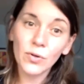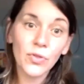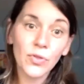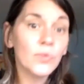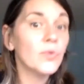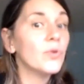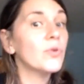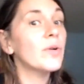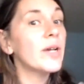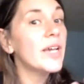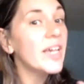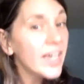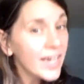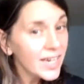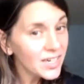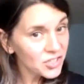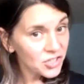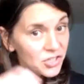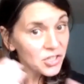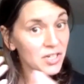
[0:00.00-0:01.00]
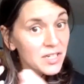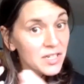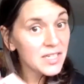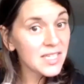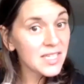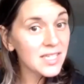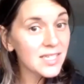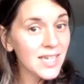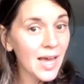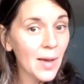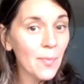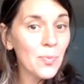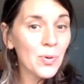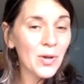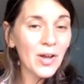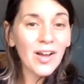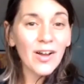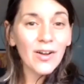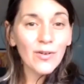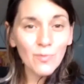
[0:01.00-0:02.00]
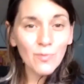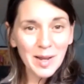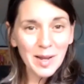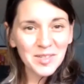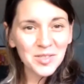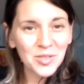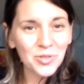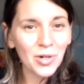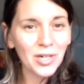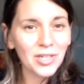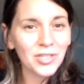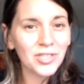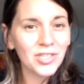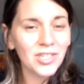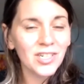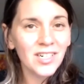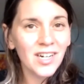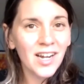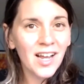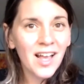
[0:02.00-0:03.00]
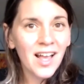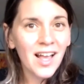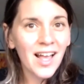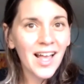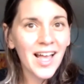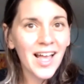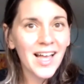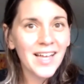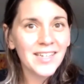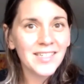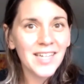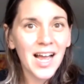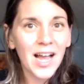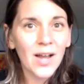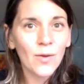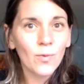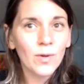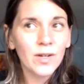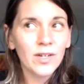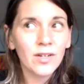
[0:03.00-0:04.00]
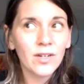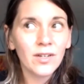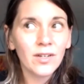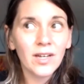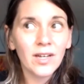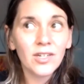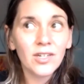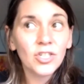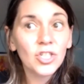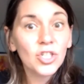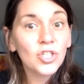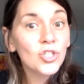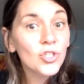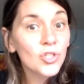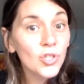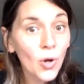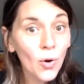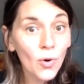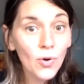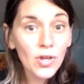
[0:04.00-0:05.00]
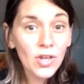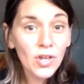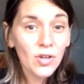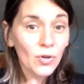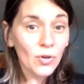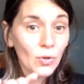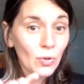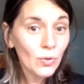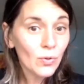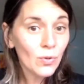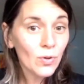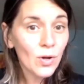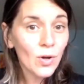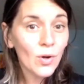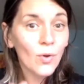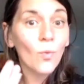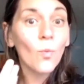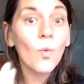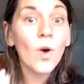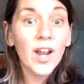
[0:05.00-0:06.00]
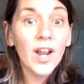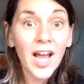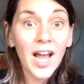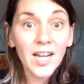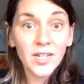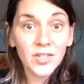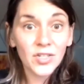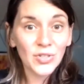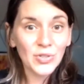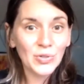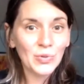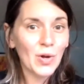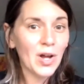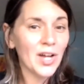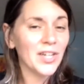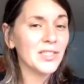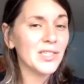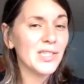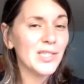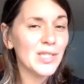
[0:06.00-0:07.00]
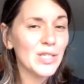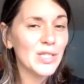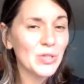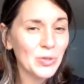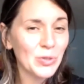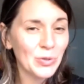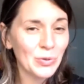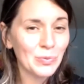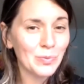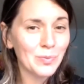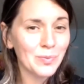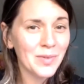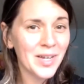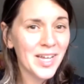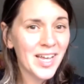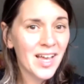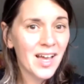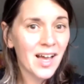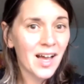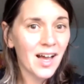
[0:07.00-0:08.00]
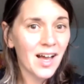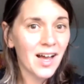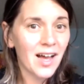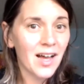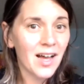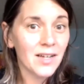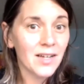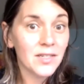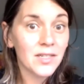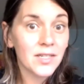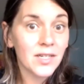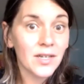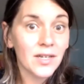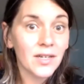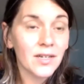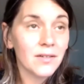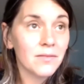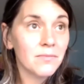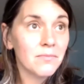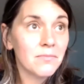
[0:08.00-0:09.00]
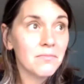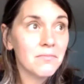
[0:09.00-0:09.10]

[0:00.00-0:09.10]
through each step of my structure, and I will show you what I do on Zoom to